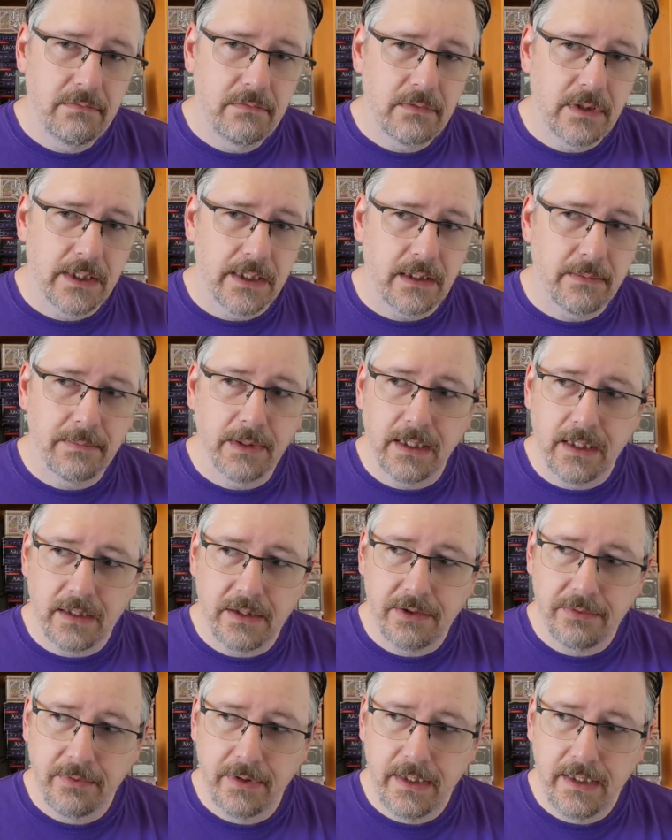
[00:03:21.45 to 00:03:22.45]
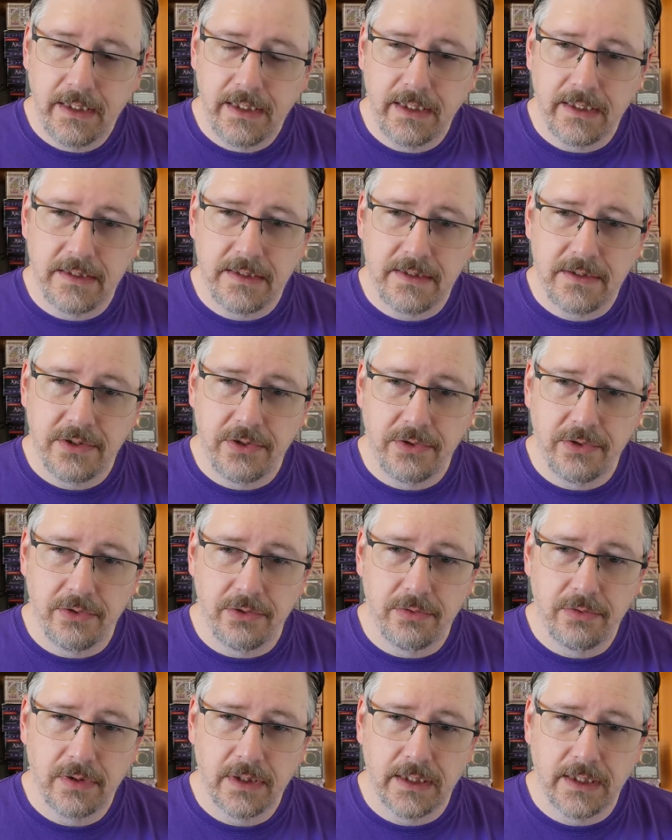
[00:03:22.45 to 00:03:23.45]
I can block 3. He gets
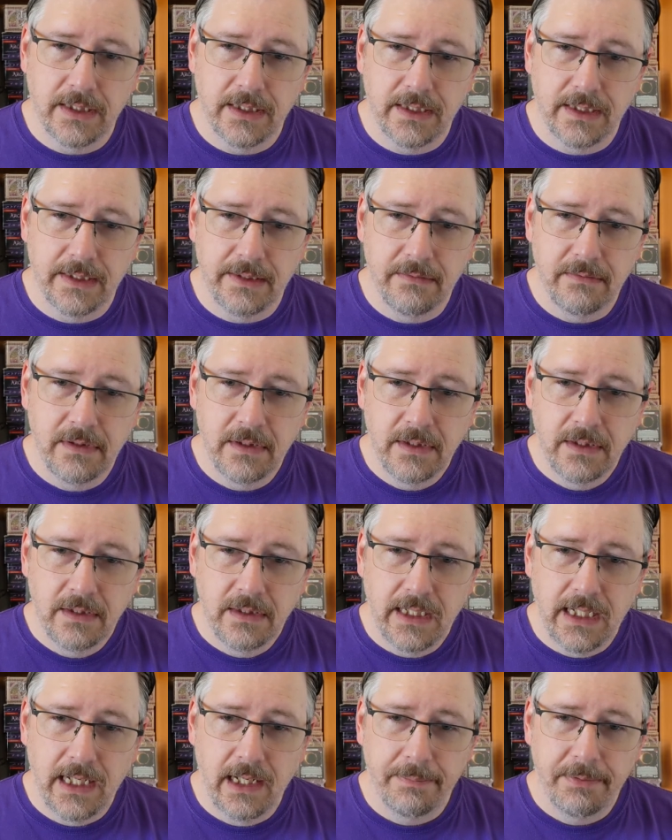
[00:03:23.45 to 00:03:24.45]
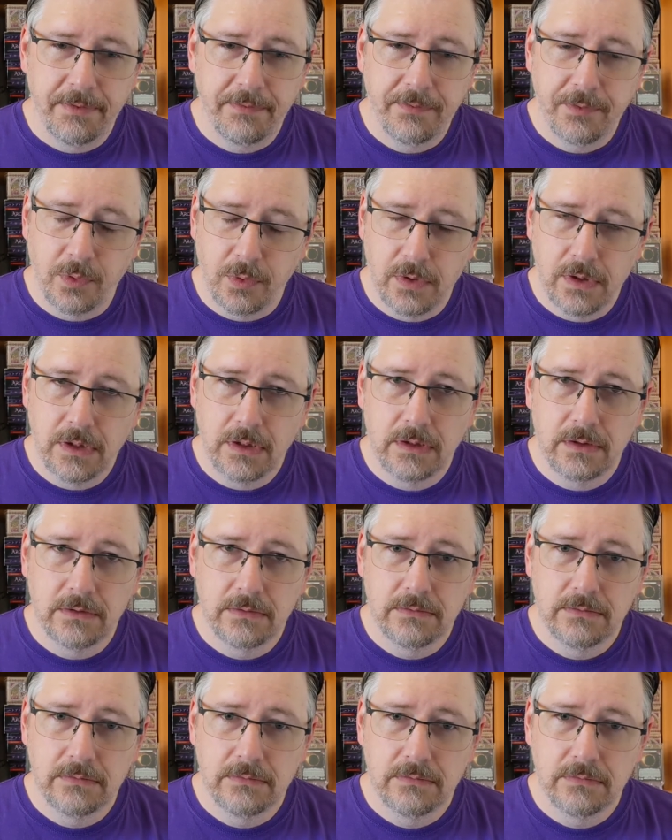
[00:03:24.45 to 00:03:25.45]
to opt 4.
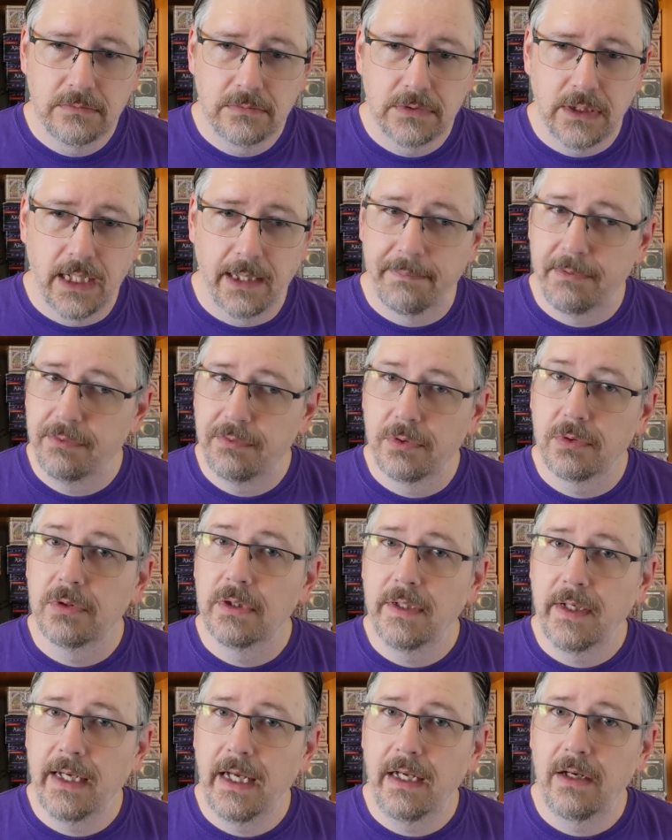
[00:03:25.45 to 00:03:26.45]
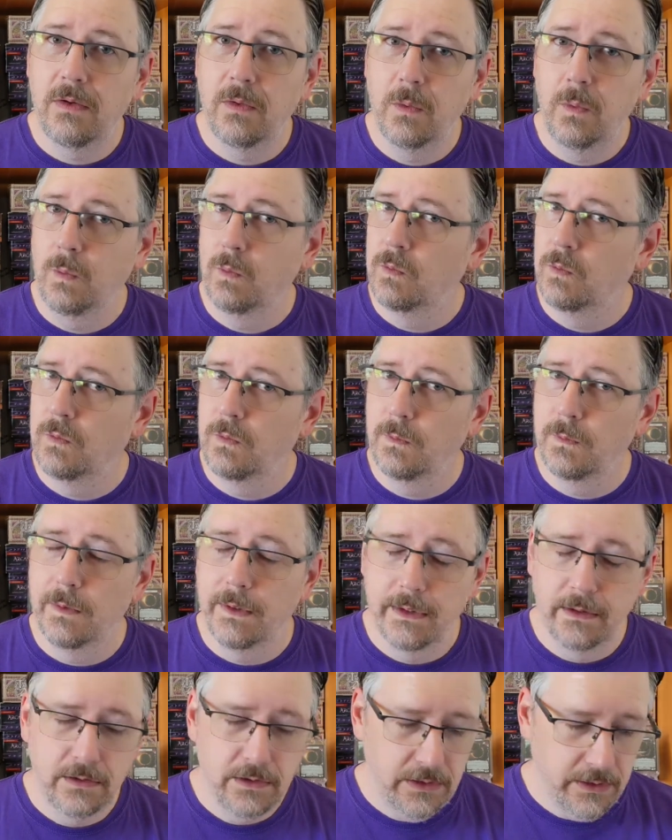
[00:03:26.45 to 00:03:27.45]
Opt 4 in Kano.
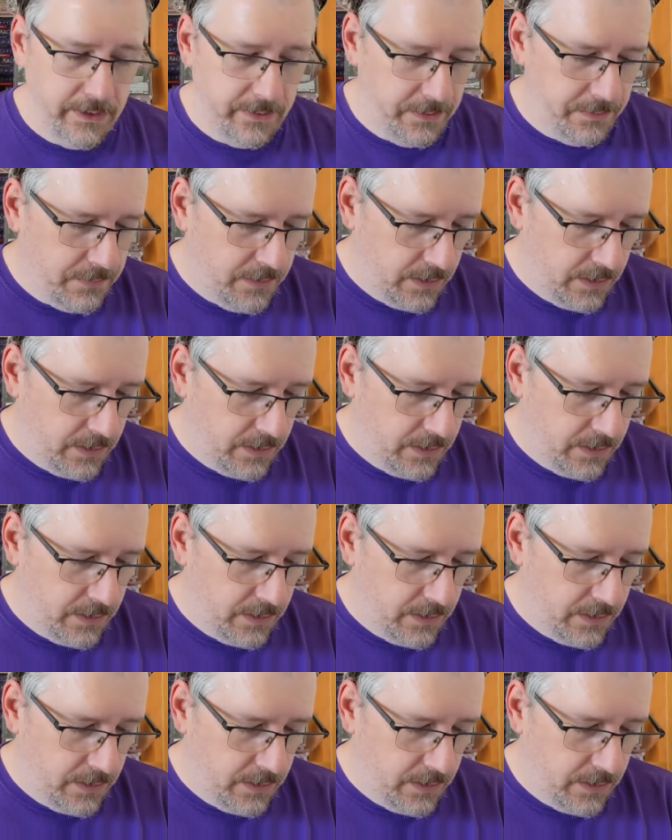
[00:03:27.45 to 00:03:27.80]
Real good.